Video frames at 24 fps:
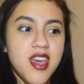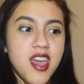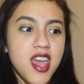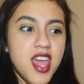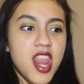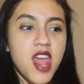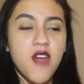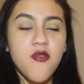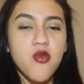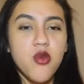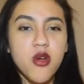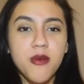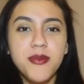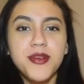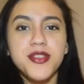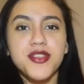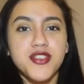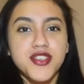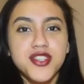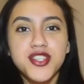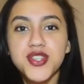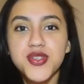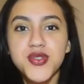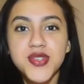And everyone put
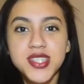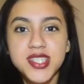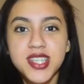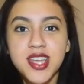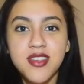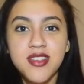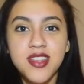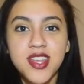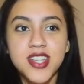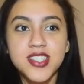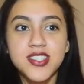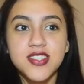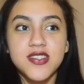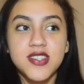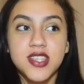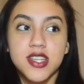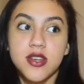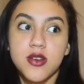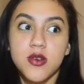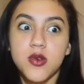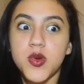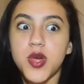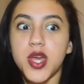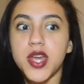their shoes down there, so I was
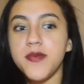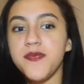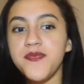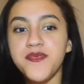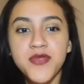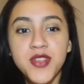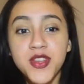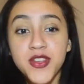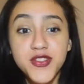like, okay.